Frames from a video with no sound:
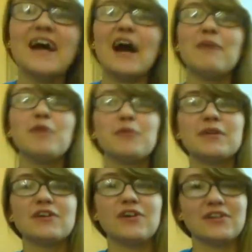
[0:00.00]
I'm not
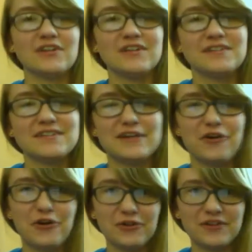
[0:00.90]
big on guns at
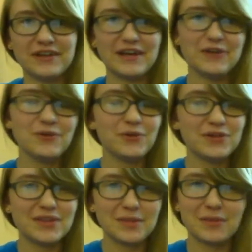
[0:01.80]
all. Like, I don't know
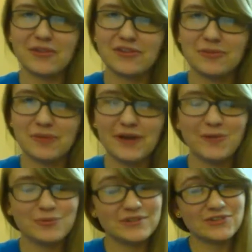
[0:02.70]
anything about them. I
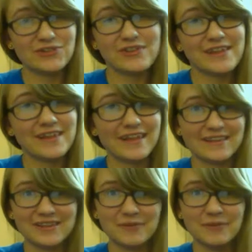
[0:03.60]
don't particularly like
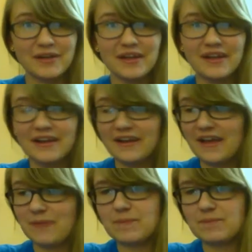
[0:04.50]
them.
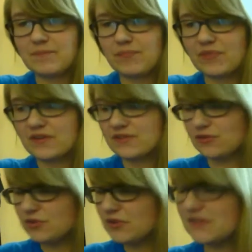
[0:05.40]
So
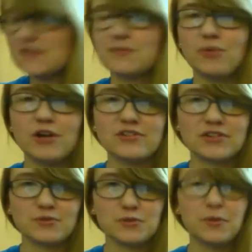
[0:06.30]
doing this
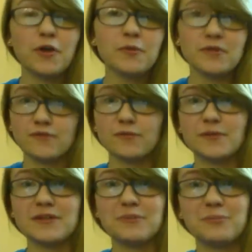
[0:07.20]
project was probably good for
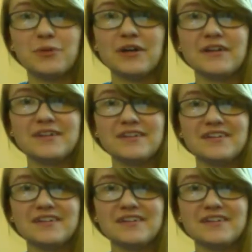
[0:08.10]
me, but